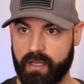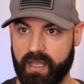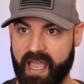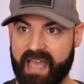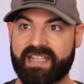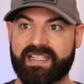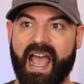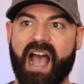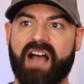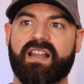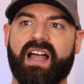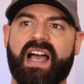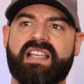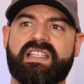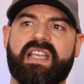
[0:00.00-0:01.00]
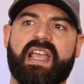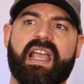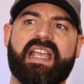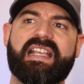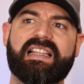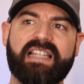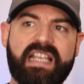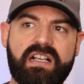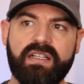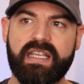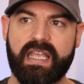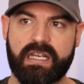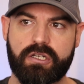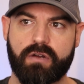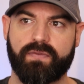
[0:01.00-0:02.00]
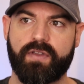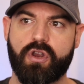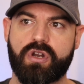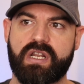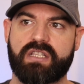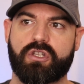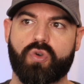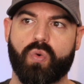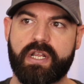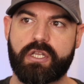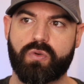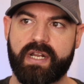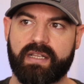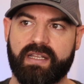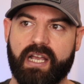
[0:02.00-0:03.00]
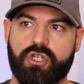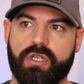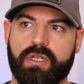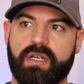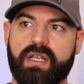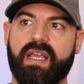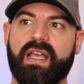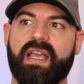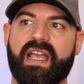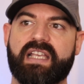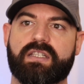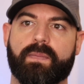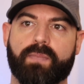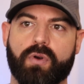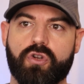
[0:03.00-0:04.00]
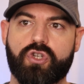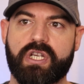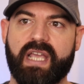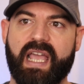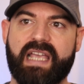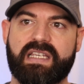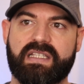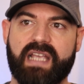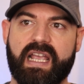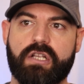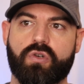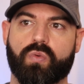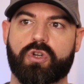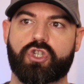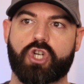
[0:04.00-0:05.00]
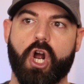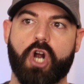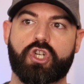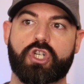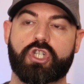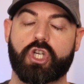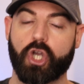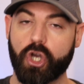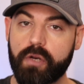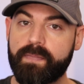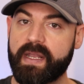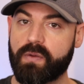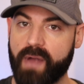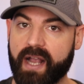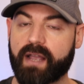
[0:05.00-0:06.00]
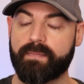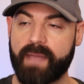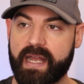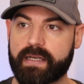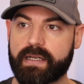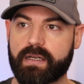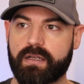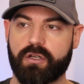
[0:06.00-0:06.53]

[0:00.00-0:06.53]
and his allies illegally interfered in the 2020 election is approaching a stage where charges could be recommended.